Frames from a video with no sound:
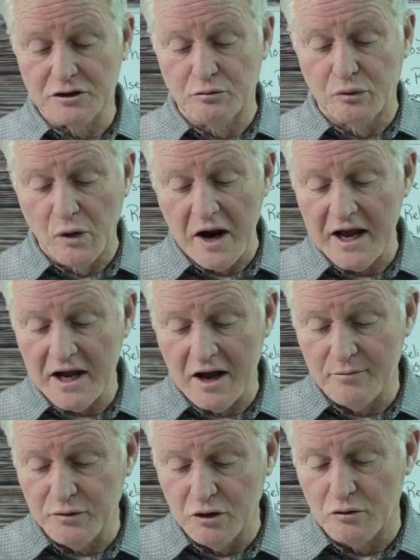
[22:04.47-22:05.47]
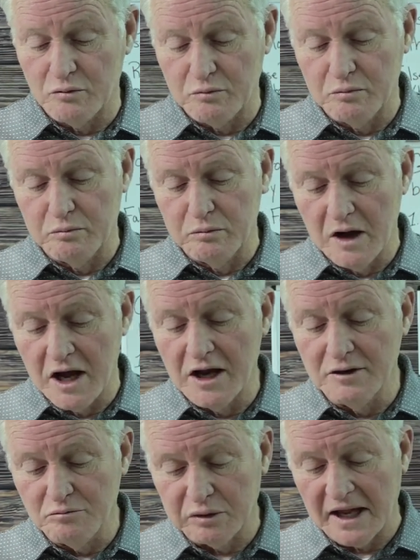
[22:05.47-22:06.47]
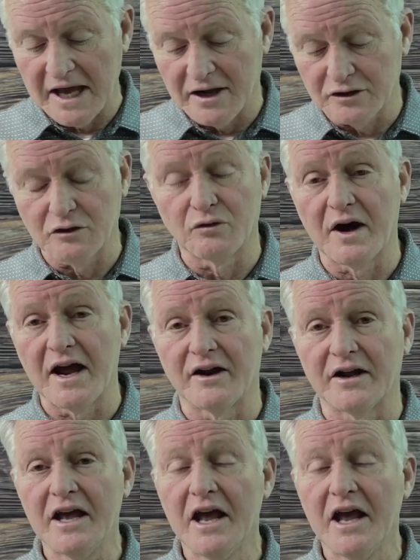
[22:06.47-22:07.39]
break up your unplowed ground?